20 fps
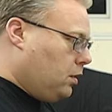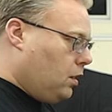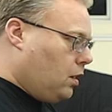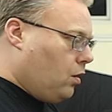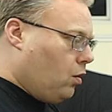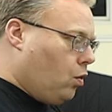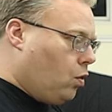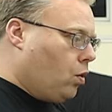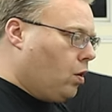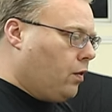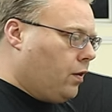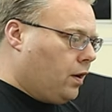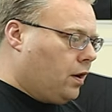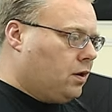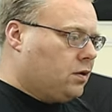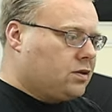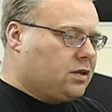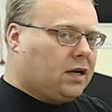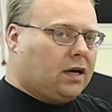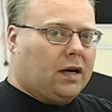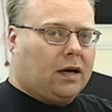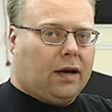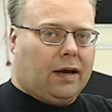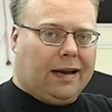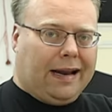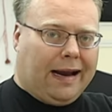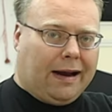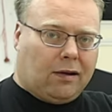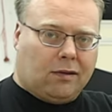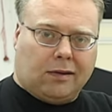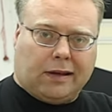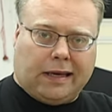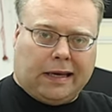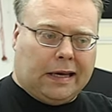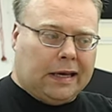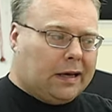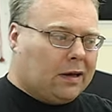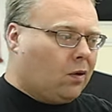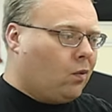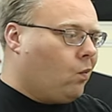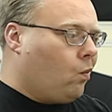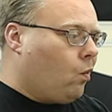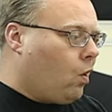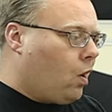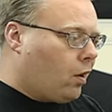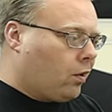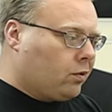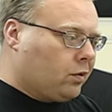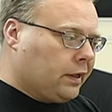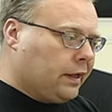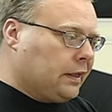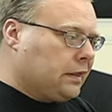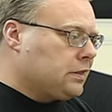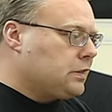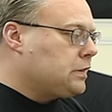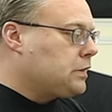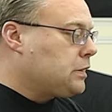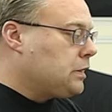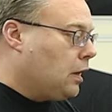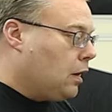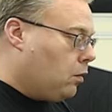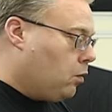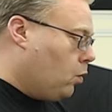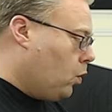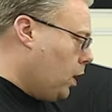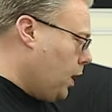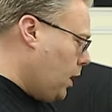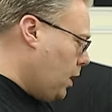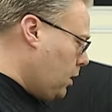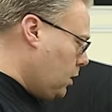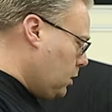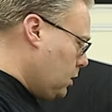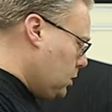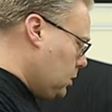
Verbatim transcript: not, or there's a, an air leak, a water leak somewhere.